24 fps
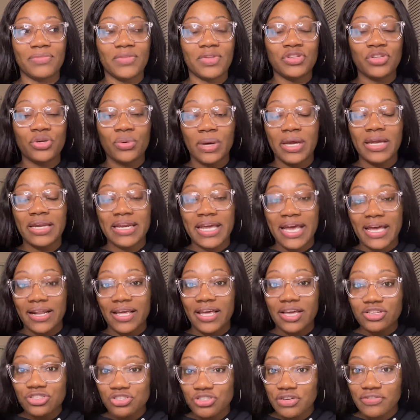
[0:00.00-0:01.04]
doing data
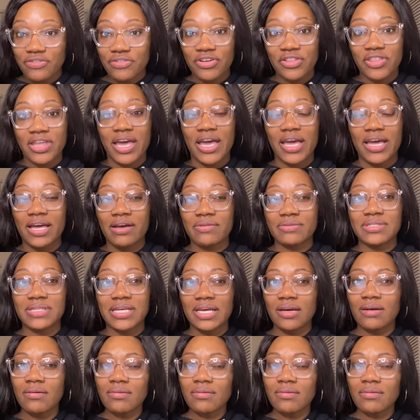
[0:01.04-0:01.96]
entry for that, I was like,